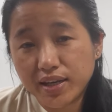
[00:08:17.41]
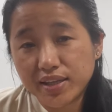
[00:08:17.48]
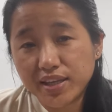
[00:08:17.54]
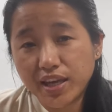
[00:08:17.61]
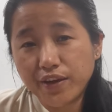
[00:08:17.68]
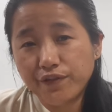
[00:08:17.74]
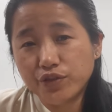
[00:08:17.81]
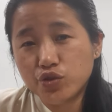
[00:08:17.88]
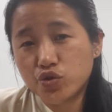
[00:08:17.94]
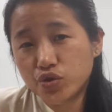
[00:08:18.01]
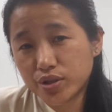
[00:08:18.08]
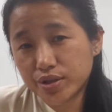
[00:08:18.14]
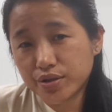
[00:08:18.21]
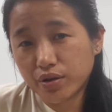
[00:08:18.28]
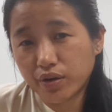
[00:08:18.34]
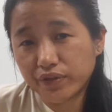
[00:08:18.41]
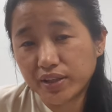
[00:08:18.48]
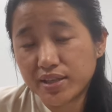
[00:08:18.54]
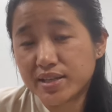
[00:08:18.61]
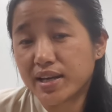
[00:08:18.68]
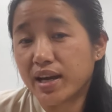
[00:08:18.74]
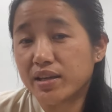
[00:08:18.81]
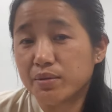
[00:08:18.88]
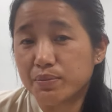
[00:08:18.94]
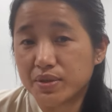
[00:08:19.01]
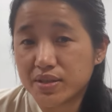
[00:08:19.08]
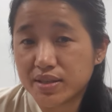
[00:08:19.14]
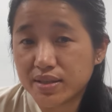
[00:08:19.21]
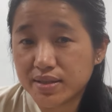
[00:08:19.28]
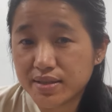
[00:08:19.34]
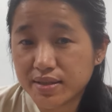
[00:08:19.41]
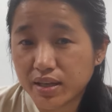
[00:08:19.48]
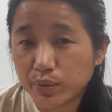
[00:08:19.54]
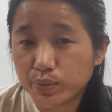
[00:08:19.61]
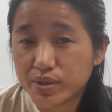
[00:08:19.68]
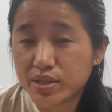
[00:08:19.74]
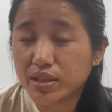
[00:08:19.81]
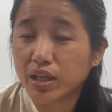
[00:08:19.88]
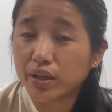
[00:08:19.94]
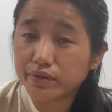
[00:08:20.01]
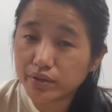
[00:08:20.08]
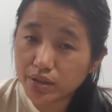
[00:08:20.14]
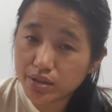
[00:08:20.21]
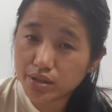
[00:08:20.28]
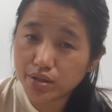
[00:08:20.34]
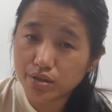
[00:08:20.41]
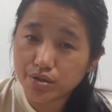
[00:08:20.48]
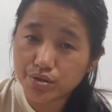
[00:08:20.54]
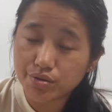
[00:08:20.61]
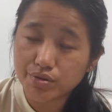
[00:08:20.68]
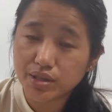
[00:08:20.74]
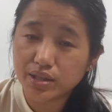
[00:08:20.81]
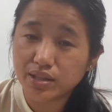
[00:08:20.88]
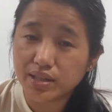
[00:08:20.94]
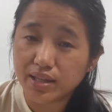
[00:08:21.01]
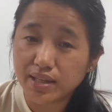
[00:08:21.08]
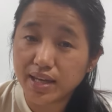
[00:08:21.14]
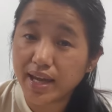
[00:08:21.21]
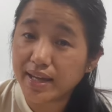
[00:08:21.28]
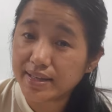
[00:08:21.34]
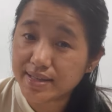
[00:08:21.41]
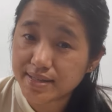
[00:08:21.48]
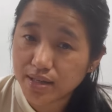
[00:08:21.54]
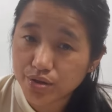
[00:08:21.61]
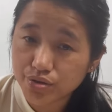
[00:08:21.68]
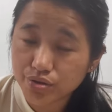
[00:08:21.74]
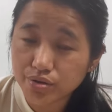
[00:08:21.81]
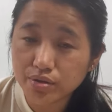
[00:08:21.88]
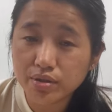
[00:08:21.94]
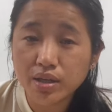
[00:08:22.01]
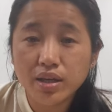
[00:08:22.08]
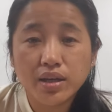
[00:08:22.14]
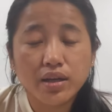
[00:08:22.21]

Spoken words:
gave a gist of the entire business that was covered during the 8th session.